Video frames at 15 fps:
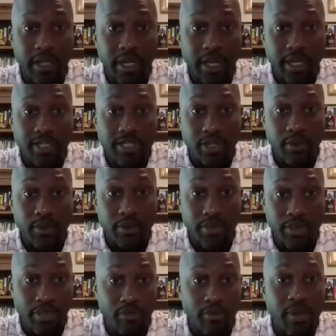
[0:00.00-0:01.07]
So the
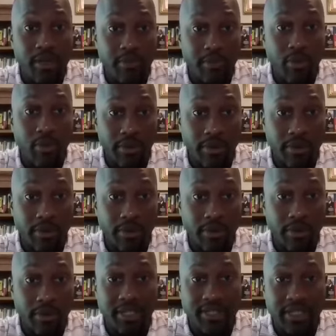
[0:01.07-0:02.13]
three important
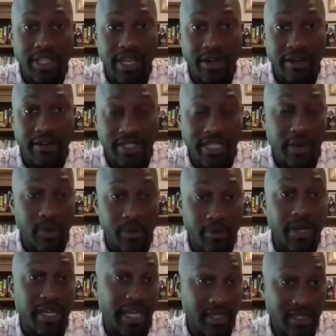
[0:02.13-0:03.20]
elements there is that we bring
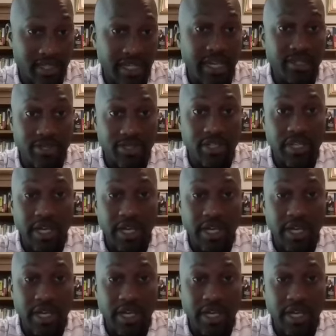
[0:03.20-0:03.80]
insights.